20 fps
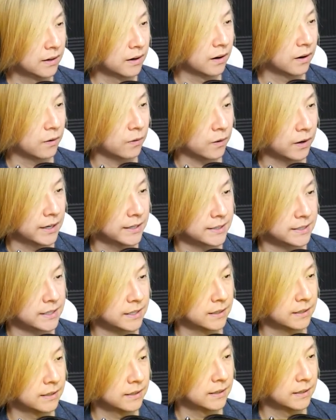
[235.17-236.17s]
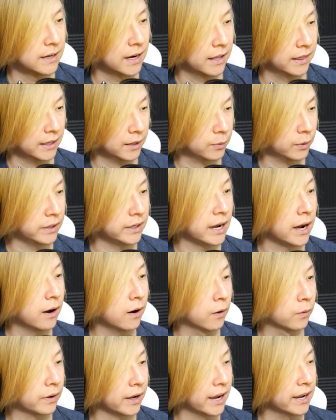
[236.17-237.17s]
All right, I think yeah,
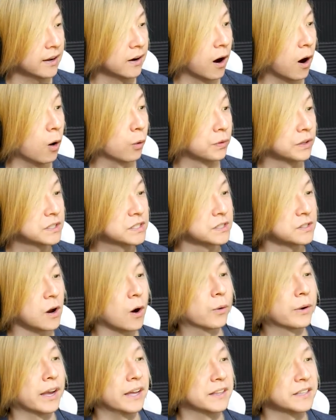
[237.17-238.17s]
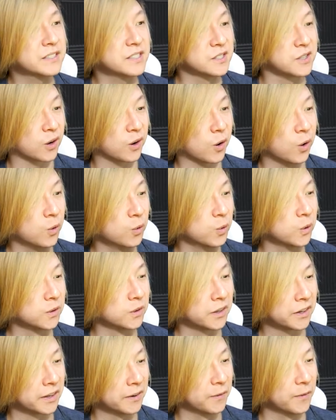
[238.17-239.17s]
okay. Oh, this is a cool
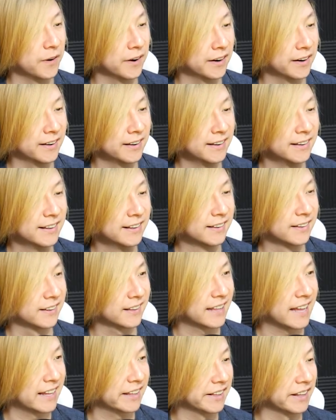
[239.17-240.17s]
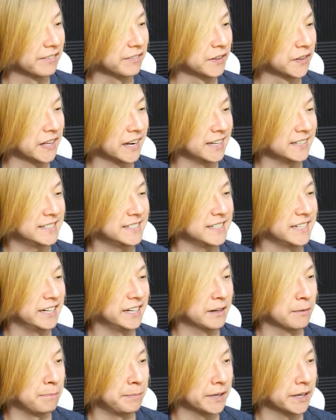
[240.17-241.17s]
looking one. Look at that, level
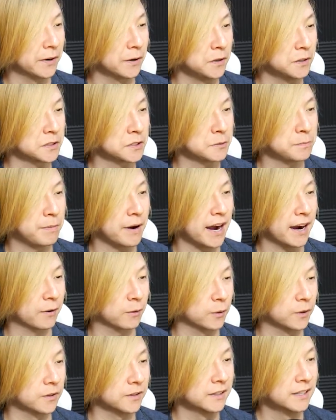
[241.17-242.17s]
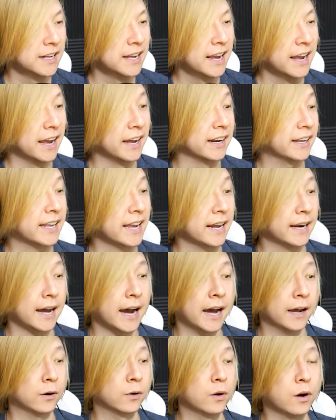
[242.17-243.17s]
19, a big old spiral. And again,
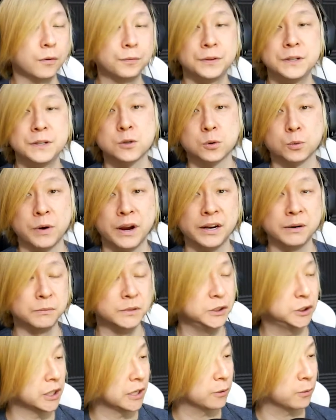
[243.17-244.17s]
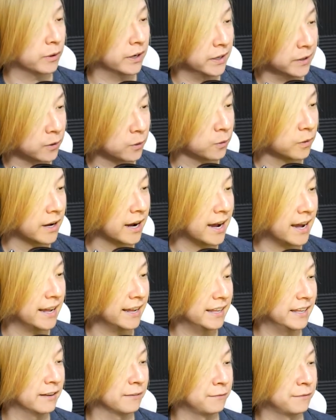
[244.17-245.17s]
I don't know if are randomly generated or not,
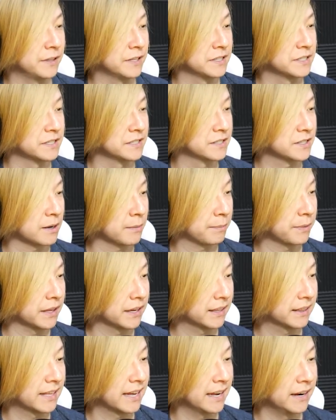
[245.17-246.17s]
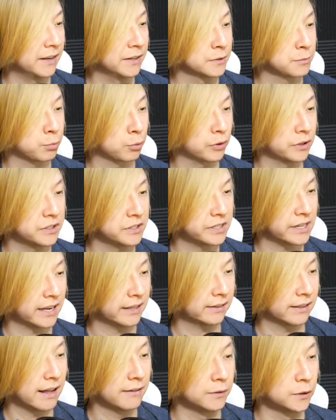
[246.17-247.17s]
if this is something that is
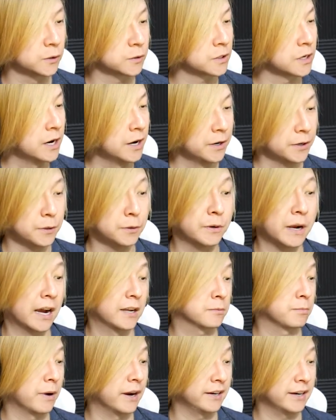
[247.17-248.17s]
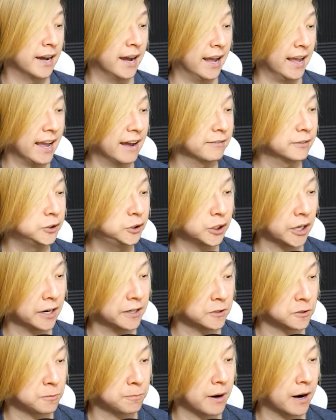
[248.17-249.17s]
preset levels. You guys might not have a
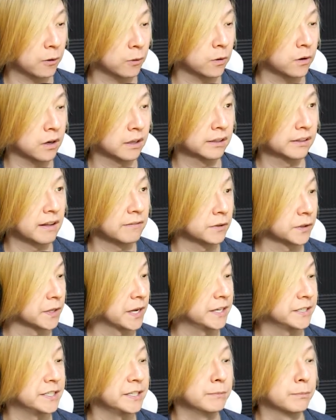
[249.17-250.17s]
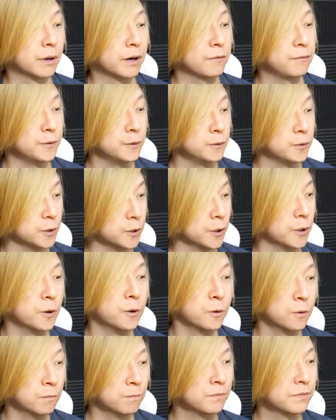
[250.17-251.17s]
giant spiral on level 19, but if you
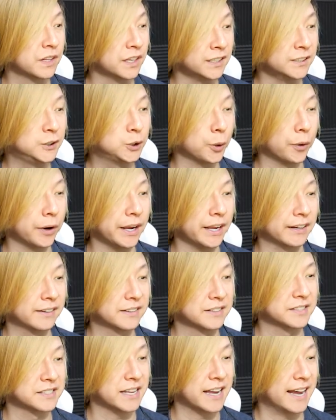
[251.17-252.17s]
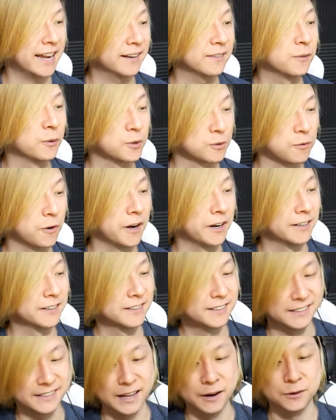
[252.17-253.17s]
do, enjoy it, because that was fun.
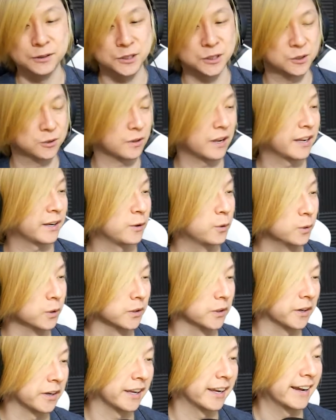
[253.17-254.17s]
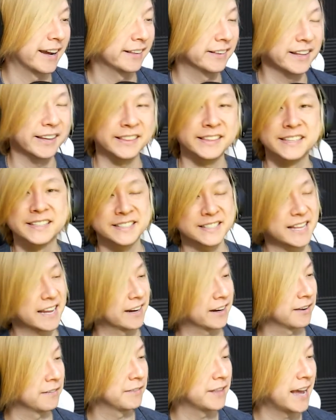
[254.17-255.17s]
That was just like cool looking. I like the
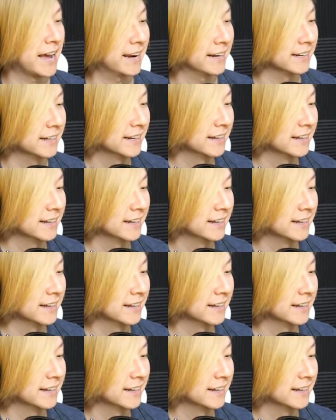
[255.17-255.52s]
aesthetic of that.